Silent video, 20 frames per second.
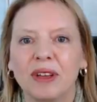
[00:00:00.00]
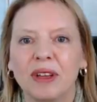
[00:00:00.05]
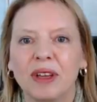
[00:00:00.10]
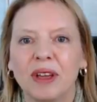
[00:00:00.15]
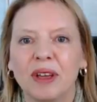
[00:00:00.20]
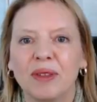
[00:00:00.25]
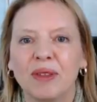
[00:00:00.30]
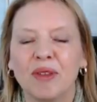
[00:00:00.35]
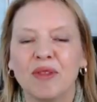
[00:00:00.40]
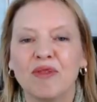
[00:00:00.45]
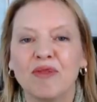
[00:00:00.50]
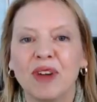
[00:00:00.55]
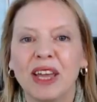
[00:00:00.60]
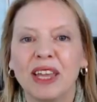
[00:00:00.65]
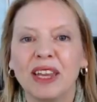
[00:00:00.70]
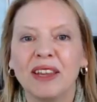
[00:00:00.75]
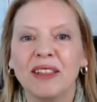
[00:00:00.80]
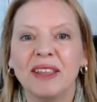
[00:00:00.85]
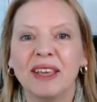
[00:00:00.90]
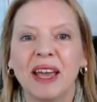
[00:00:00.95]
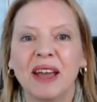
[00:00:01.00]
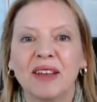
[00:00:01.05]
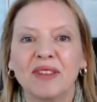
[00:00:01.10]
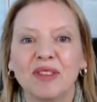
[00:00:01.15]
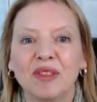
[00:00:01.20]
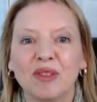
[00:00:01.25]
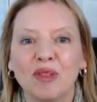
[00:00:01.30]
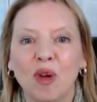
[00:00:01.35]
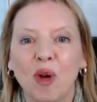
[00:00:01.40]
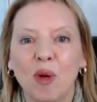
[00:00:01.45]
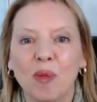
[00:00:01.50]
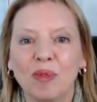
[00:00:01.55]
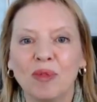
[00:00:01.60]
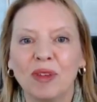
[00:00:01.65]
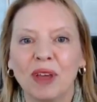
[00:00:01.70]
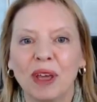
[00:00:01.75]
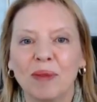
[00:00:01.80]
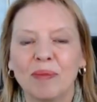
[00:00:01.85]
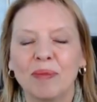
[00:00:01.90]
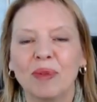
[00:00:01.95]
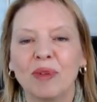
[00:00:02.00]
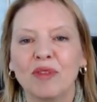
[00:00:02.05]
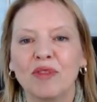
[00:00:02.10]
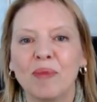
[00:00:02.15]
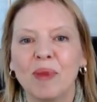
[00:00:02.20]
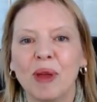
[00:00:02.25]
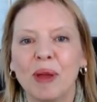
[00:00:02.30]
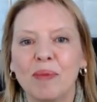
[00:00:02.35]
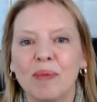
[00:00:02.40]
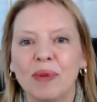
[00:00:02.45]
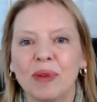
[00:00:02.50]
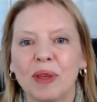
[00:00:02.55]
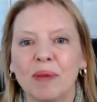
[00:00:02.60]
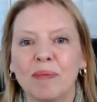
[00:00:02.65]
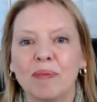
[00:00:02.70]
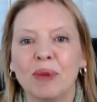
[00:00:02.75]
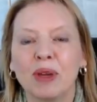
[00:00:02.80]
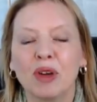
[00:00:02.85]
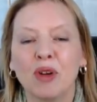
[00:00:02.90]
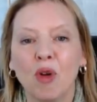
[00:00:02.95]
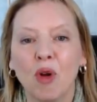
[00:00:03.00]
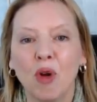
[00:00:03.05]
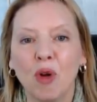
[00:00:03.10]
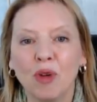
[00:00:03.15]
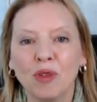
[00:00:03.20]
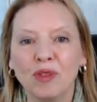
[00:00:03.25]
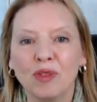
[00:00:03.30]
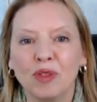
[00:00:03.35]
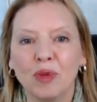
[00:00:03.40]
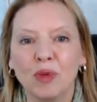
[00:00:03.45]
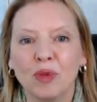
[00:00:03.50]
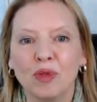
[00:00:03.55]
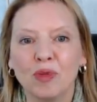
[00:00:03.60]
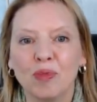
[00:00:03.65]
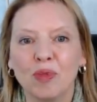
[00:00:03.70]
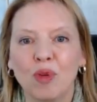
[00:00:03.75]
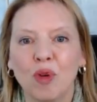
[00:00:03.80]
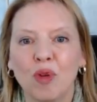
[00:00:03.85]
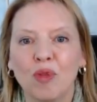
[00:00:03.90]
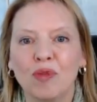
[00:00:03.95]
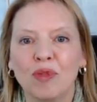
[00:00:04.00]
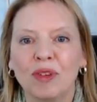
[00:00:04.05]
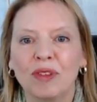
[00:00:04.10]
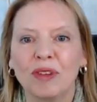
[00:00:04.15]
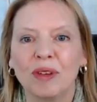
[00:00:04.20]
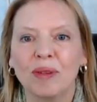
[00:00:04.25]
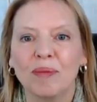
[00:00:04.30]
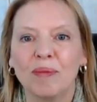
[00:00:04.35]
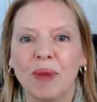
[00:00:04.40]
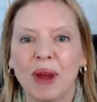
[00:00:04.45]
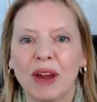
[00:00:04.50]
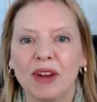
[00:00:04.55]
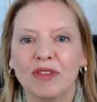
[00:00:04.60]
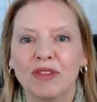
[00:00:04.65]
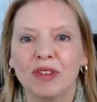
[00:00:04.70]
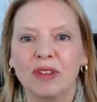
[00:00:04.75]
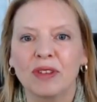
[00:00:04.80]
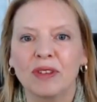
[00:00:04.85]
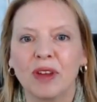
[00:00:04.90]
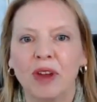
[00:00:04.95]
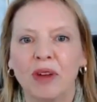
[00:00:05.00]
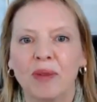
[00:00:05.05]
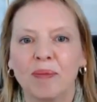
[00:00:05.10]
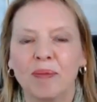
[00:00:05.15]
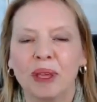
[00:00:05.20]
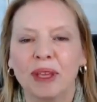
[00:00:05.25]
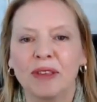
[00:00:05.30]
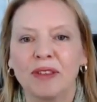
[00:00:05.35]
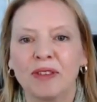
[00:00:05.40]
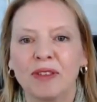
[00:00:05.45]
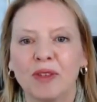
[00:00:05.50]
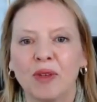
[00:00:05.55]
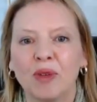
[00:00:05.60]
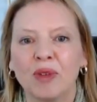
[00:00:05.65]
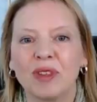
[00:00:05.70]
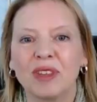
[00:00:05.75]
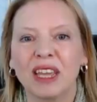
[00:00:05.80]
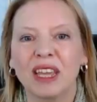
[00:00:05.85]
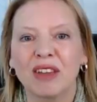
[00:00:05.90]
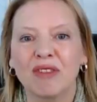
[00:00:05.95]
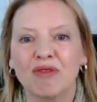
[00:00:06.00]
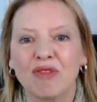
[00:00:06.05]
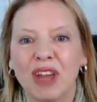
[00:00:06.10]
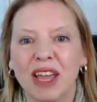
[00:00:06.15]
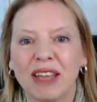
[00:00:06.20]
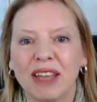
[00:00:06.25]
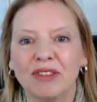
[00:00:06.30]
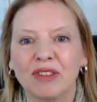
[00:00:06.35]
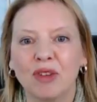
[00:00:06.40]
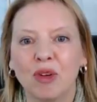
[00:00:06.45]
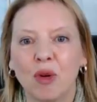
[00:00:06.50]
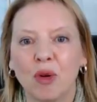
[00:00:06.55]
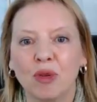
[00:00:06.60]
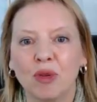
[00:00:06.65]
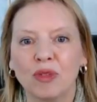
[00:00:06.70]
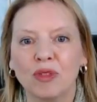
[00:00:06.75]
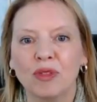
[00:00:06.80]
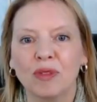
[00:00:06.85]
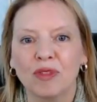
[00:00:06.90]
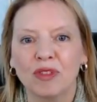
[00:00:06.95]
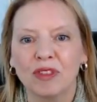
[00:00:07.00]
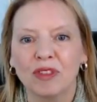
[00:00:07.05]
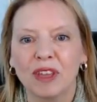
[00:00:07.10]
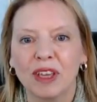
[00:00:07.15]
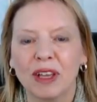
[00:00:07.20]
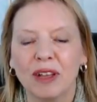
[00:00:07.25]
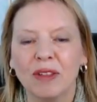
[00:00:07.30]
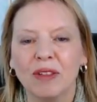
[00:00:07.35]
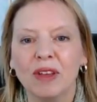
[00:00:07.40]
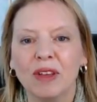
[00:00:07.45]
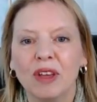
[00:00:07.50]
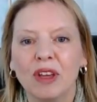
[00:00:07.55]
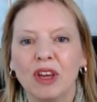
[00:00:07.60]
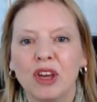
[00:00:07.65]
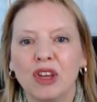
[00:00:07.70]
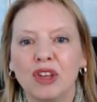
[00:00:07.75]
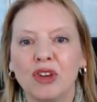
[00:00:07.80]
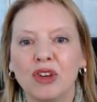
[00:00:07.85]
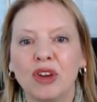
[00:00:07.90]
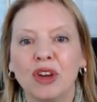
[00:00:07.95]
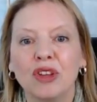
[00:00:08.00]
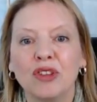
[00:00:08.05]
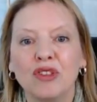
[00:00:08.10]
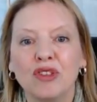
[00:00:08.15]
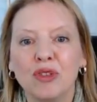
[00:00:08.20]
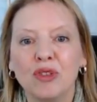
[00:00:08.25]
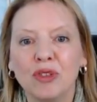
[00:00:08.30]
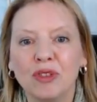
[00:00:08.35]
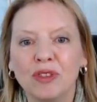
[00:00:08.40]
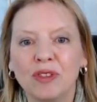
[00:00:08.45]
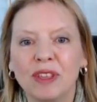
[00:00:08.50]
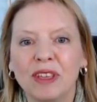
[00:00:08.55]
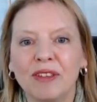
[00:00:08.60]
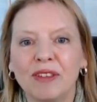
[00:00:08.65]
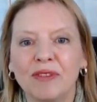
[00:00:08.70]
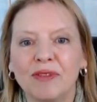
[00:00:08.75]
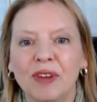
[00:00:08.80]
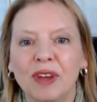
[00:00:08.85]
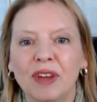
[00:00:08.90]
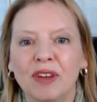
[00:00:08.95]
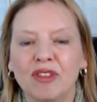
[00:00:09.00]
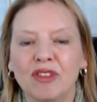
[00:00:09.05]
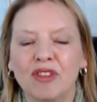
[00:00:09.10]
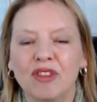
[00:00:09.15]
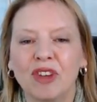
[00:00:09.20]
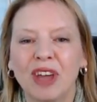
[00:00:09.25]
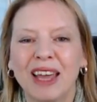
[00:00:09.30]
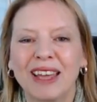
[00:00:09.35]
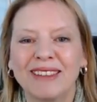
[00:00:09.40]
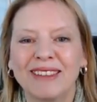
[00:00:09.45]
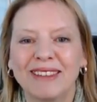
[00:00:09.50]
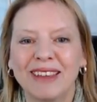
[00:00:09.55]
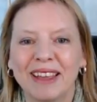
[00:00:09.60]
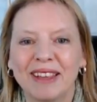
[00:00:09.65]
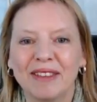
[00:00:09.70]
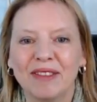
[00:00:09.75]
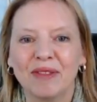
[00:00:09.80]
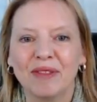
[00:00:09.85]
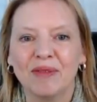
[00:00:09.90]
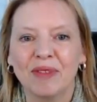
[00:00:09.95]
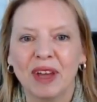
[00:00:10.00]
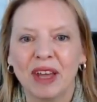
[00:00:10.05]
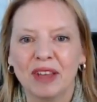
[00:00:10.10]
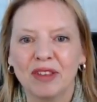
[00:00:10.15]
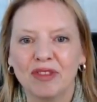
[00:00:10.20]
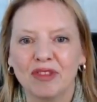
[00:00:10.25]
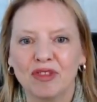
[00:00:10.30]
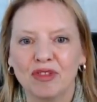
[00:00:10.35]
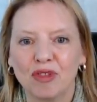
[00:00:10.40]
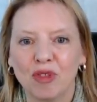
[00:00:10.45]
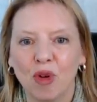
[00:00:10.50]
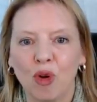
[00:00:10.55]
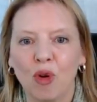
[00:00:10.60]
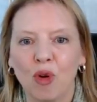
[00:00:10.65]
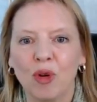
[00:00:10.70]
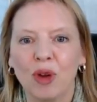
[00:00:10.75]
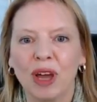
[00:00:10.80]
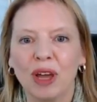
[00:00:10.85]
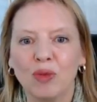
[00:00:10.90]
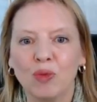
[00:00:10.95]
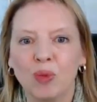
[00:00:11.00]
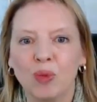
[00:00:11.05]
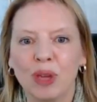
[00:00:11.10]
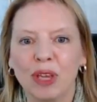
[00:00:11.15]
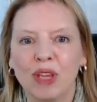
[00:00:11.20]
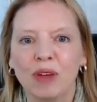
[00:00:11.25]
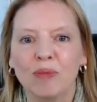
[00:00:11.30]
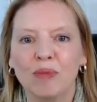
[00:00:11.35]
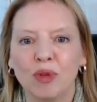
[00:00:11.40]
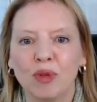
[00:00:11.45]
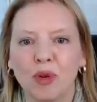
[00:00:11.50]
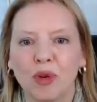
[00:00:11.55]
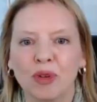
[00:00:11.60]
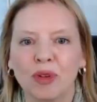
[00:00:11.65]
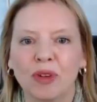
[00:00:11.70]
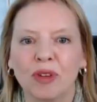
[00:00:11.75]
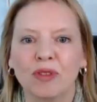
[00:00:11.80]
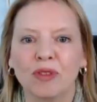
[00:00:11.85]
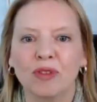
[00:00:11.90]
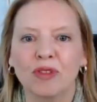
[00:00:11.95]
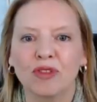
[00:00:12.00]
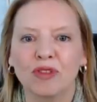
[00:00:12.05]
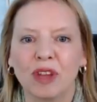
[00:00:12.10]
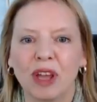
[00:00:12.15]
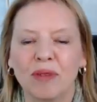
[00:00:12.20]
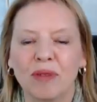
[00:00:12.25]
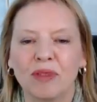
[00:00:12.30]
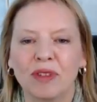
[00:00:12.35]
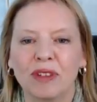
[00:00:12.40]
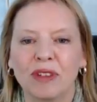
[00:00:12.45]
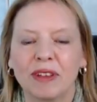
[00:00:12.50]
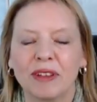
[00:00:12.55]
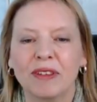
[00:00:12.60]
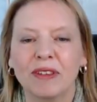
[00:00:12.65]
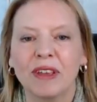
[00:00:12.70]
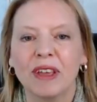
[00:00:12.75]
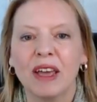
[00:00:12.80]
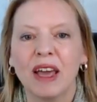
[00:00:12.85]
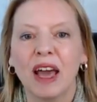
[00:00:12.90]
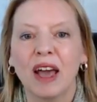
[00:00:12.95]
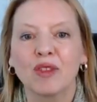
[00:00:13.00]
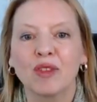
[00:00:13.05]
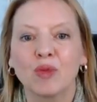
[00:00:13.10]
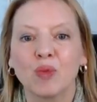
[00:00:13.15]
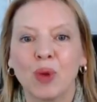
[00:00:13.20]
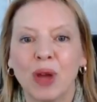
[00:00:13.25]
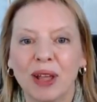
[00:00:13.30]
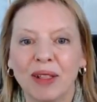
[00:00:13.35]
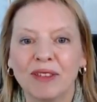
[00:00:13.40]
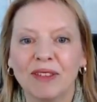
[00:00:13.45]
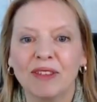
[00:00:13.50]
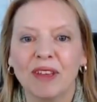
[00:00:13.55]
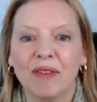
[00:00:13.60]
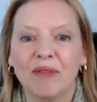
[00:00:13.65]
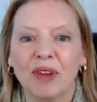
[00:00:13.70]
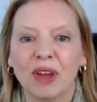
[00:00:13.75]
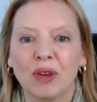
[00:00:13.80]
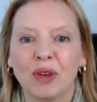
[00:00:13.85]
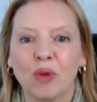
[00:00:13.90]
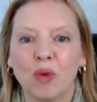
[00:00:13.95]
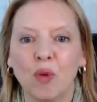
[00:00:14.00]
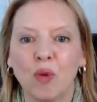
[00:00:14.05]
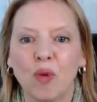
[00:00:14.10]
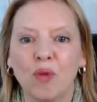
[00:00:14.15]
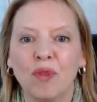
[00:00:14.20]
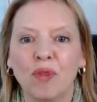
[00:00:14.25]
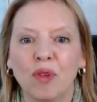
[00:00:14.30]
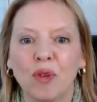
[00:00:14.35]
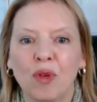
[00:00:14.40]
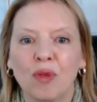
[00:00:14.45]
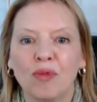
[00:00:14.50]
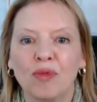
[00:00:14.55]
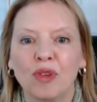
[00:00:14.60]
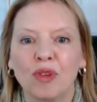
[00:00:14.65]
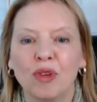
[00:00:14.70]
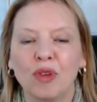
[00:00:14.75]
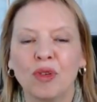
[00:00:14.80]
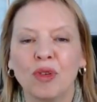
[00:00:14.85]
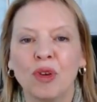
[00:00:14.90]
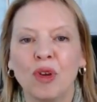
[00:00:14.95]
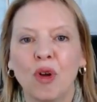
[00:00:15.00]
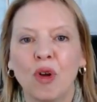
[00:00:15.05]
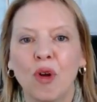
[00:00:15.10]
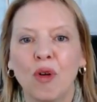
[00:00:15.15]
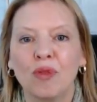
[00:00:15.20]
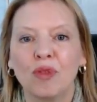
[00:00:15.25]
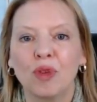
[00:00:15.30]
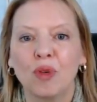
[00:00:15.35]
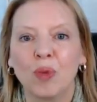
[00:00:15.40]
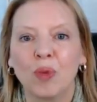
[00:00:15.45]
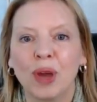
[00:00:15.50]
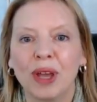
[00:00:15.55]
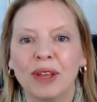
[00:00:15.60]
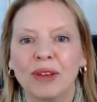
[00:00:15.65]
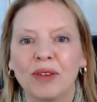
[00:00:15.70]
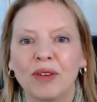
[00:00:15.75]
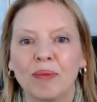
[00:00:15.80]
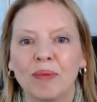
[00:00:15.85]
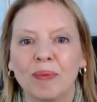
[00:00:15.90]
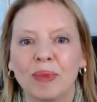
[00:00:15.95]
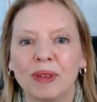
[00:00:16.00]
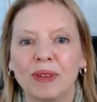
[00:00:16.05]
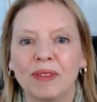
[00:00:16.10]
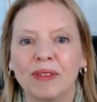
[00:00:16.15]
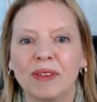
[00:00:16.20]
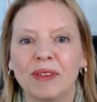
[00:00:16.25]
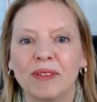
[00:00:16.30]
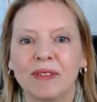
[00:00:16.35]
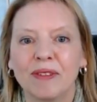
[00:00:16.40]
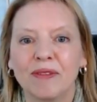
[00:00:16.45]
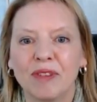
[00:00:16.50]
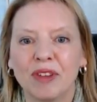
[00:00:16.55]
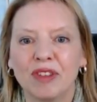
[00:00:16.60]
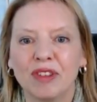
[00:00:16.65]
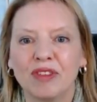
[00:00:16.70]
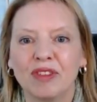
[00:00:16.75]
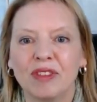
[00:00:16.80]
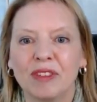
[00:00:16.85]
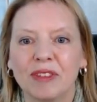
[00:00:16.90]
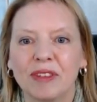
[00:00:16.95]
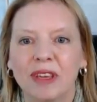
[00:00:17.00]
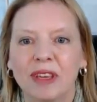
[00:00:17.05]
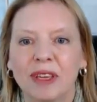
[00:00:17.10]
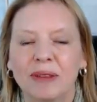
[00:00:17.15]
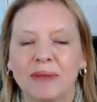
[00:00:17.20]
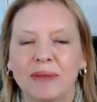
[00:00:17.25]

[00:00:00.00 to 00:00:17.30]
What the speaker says: Now finally, as a top tip, remember that because gross profit and margins are based on direct costs of sale, you can use these figures to identify strong and weak products or services, as well as having an overall view of your wider business efficiency.